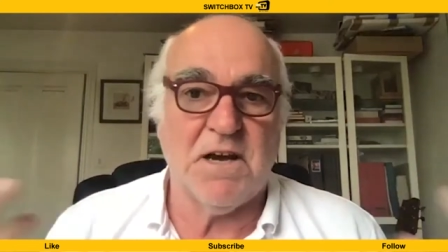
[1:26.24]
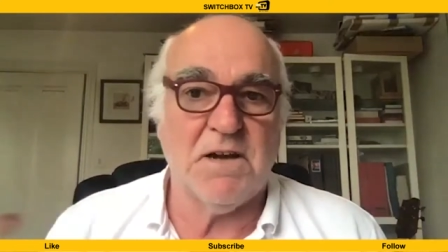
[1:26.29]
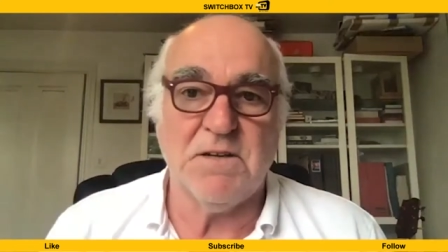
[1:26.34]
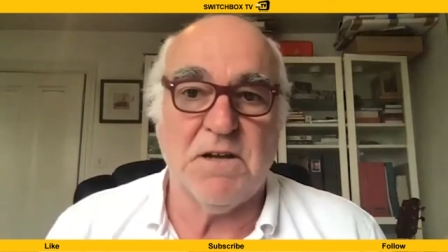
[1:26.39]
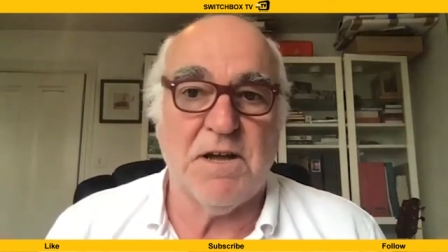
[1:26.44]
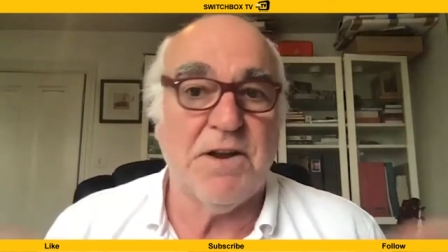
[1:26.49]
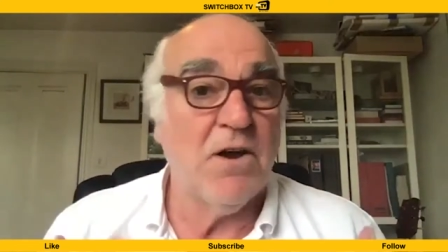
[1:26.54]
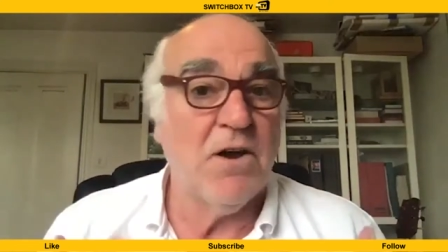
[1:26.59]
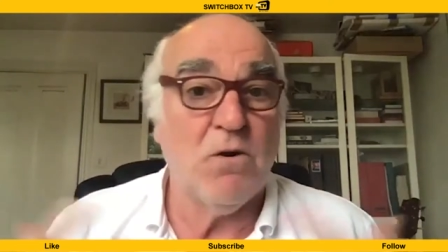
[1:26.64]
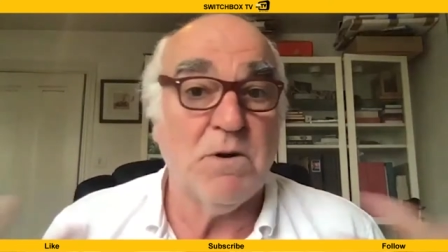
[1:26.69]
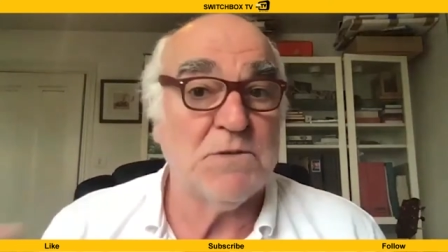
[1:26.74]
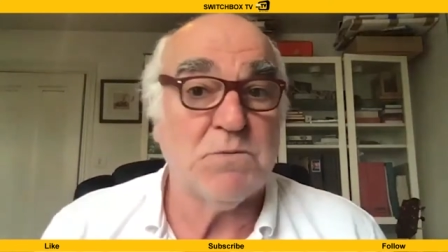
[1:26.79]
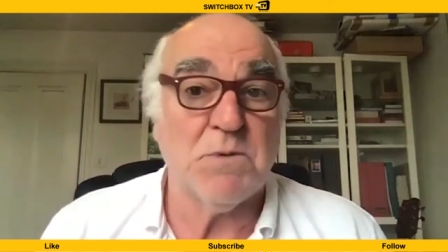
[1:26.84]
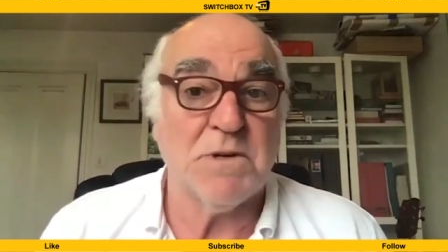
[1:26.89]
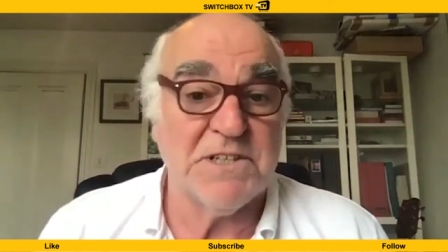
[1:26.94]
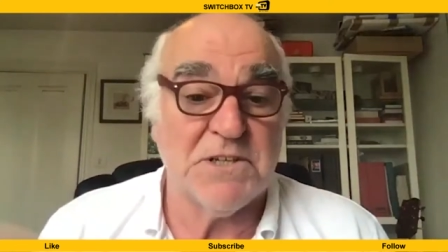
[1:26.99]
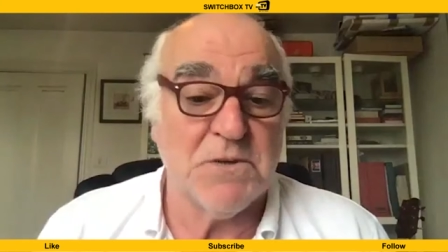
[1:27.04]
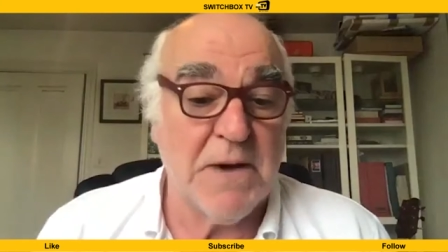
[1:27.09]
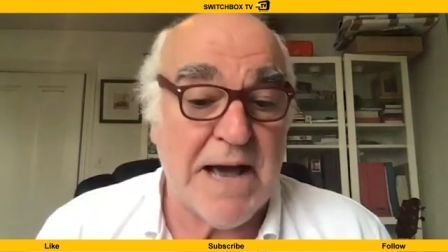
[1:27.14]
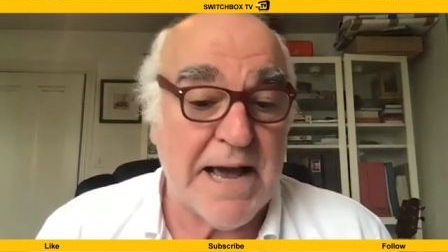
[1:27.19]
always
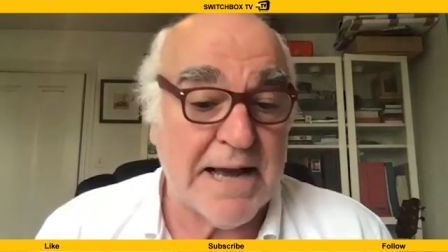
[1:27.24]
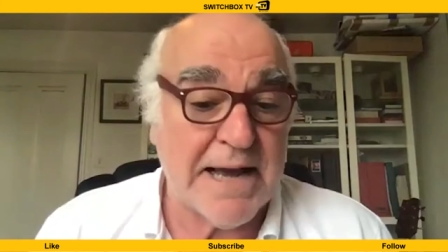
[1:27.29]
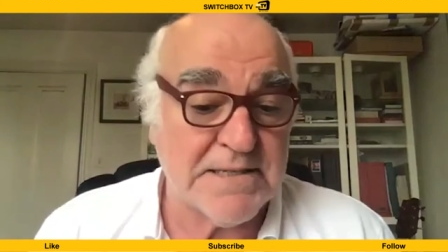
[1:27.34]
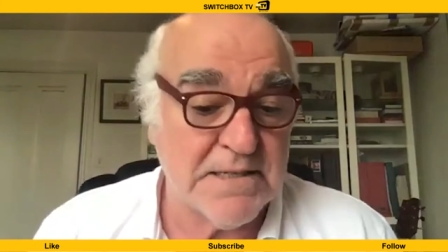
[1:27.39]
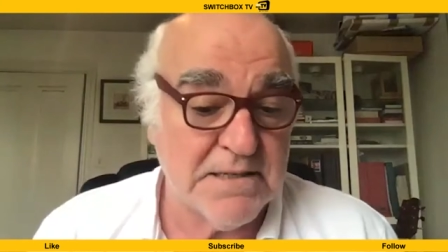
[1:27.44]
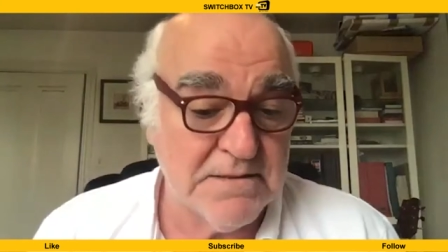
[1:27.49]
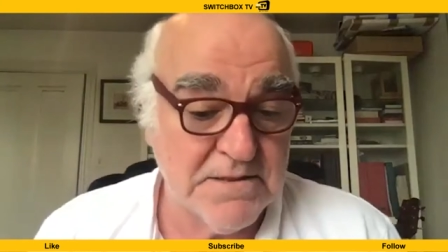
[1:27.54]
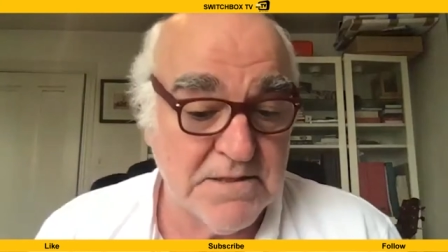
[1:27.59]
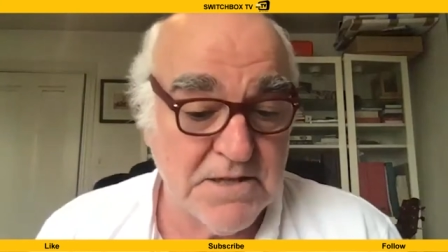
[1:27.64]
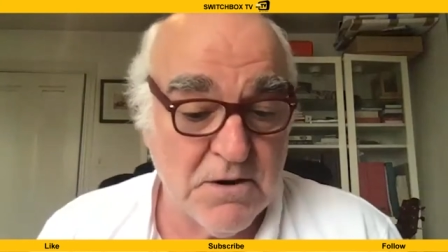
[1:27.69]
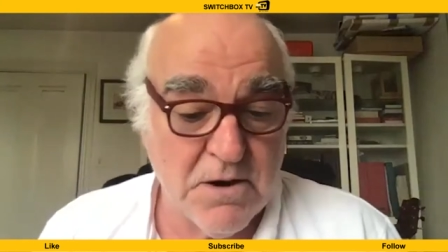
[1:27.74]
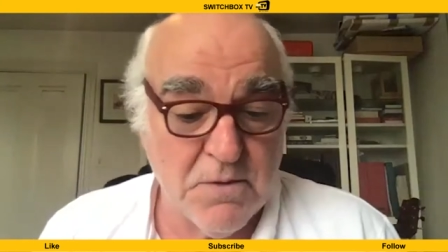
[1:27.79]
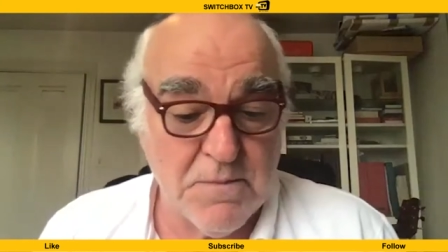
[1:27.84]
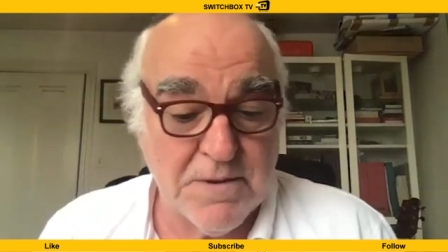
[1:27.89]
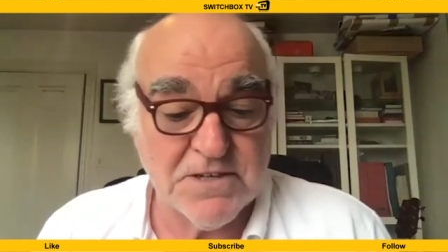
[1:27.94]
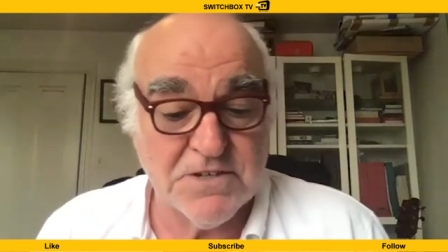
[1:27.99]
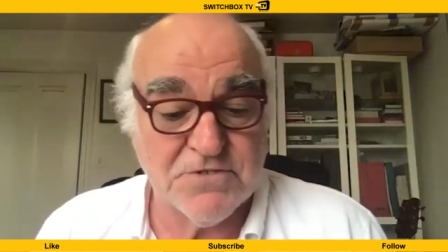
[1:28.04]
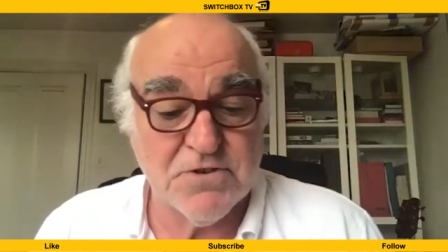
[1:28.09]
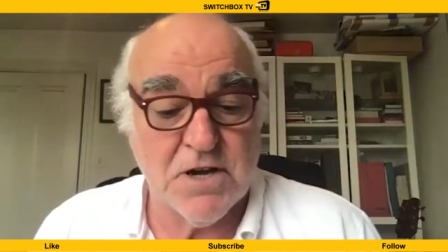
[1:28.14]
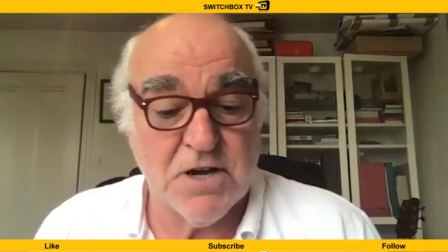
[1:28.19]
wanted to act, so I went
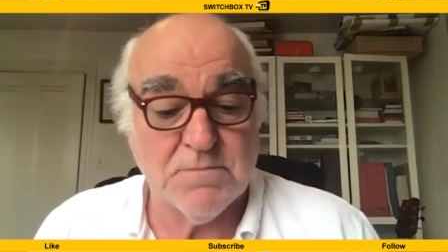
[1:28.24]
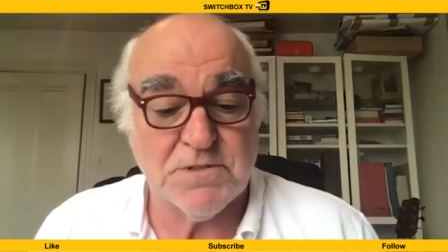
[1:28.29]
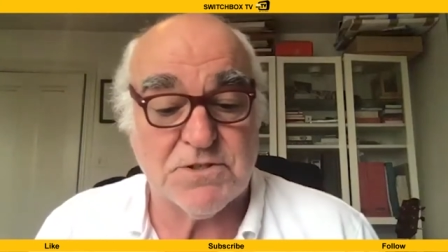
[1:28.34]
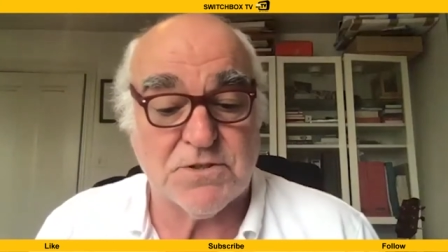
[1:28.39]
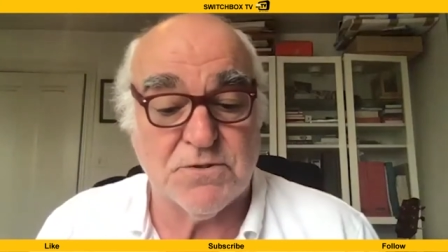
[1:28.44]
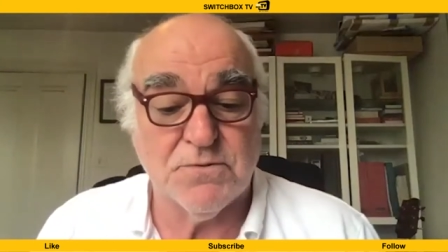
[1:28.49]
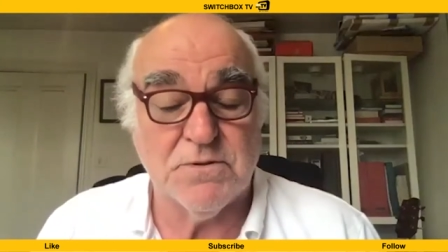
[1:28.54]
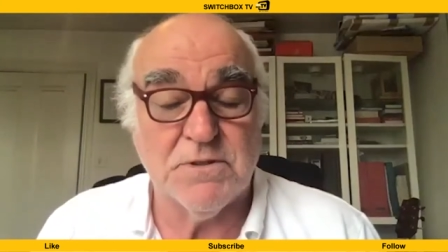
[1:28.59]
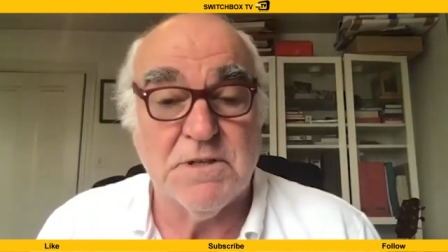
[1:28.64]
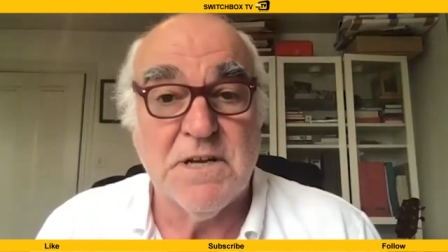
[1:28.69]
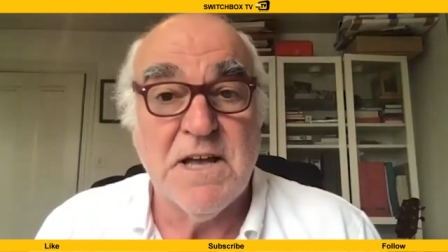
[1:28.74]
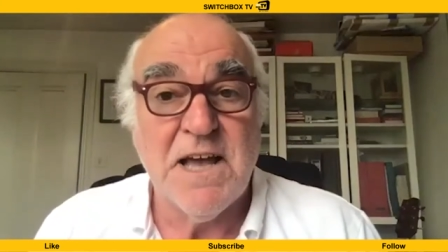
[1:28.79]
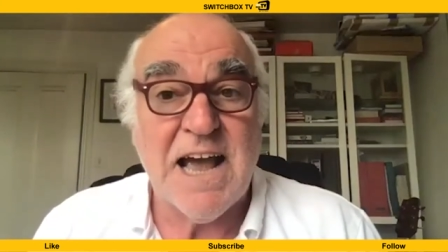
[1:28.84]
to drama school.